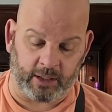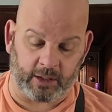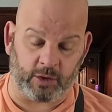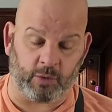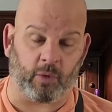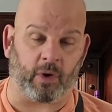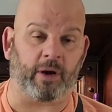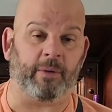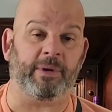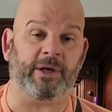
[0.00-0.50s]

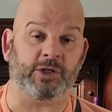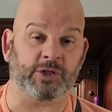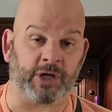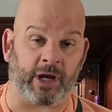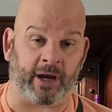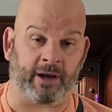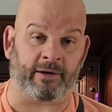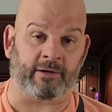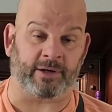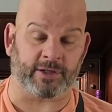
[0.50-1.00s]
You want to be
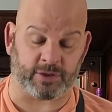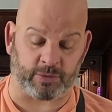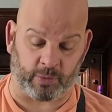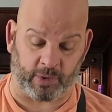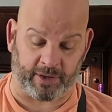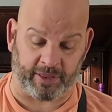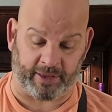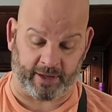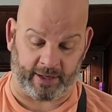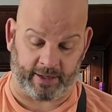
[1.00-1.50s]
generous
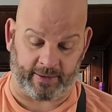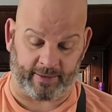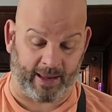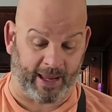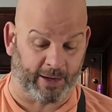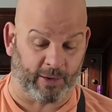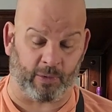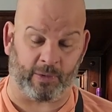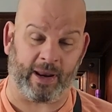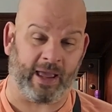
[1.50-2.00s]
with it.
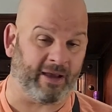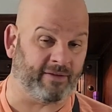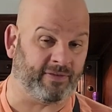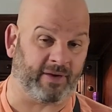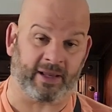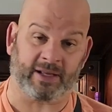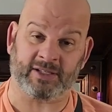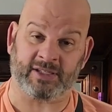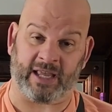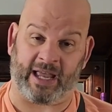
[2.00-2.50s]
I don't have
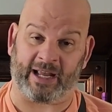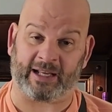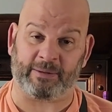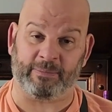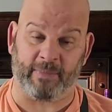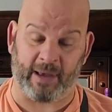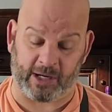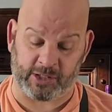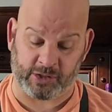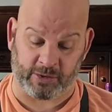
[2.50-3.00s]
an exact
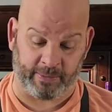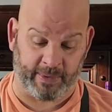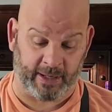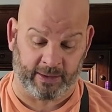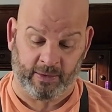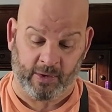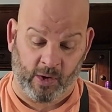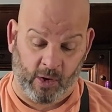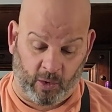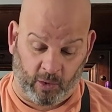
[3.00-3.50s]
measurement.